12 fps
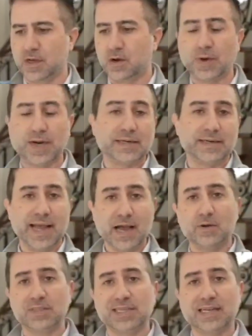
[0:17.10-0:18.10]
All right,
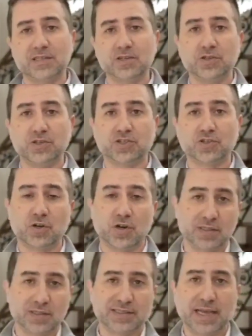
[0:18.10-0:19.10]
now it's asking you to start
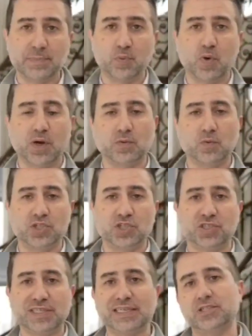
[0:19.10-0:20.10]
on step 1, which
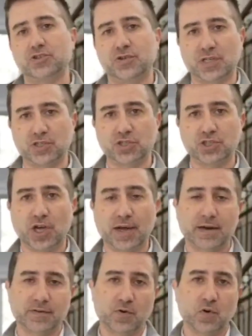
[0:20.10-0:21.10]
is the introduction
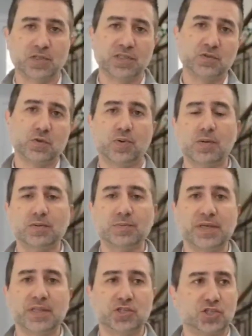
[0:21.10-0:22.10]
shot. Of course, this would probably
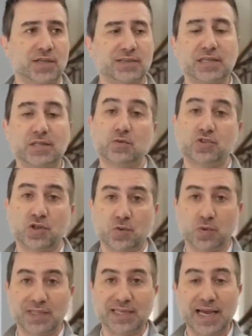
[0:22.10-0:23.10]
be the shot that you'd
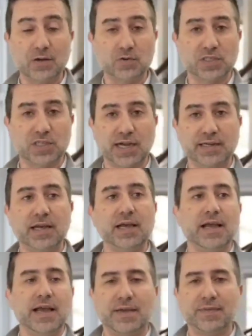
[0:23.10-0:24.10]
start with the outside,
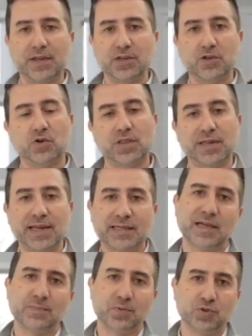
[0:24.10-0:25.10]
and then you go to the
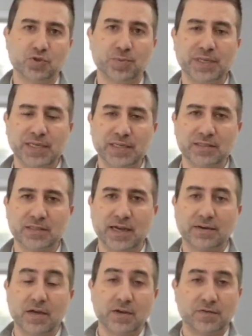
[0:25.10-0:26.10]
next step, which would be
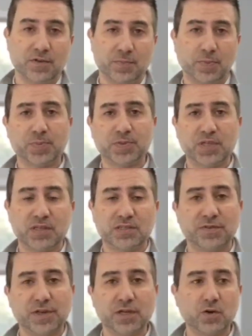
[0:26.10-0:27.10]
inside. For the purpose of
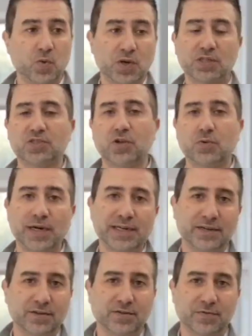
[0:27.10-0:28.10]
this video, we're gonna start right
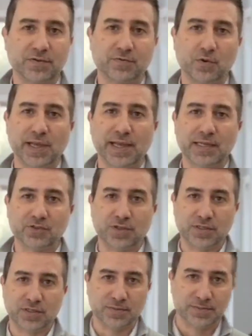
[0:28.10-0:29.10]
here in the front foyer
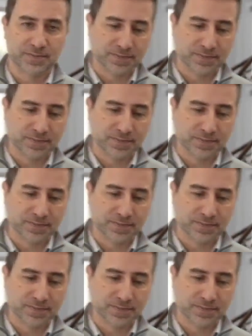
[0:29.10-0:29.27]
entrance.